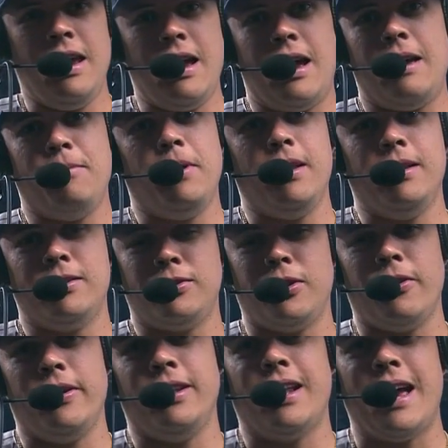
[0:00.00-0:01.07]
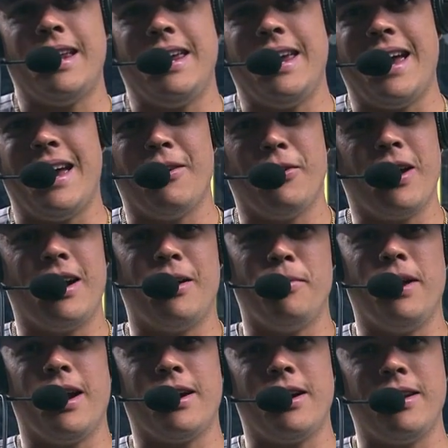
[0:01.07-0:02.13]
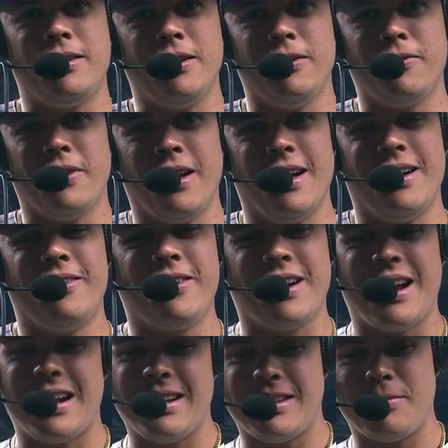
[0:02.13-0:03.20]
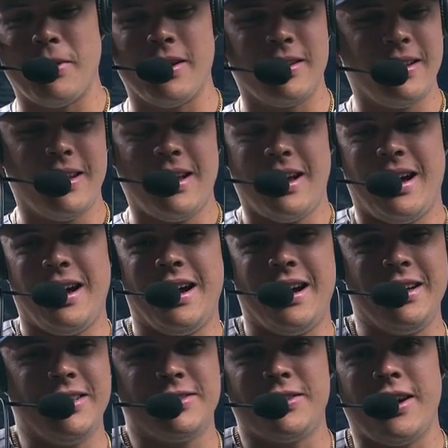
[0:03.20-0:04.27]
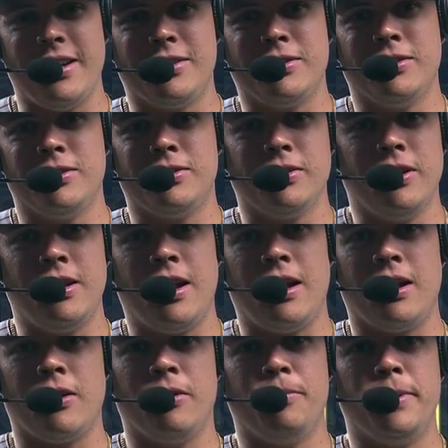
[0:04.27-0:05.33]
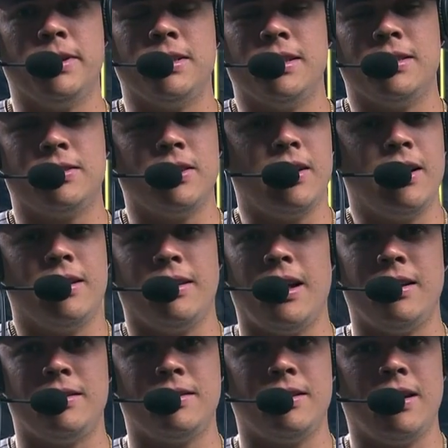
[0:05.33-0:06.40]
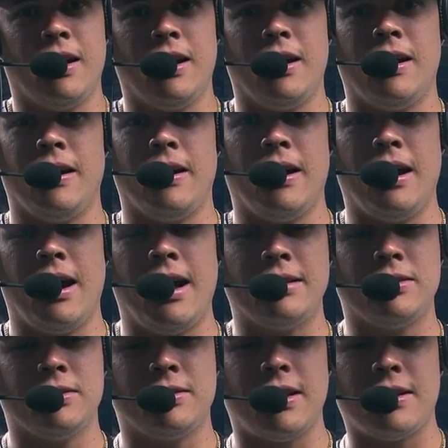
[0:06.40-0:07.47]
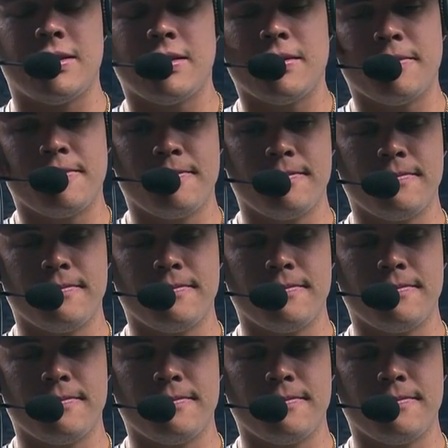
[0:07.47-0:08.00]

Yeah, I mean, he's throwing 98. We gotta be aggressive regardless, but he's trying to hit a good pitch in the sun. That's had success.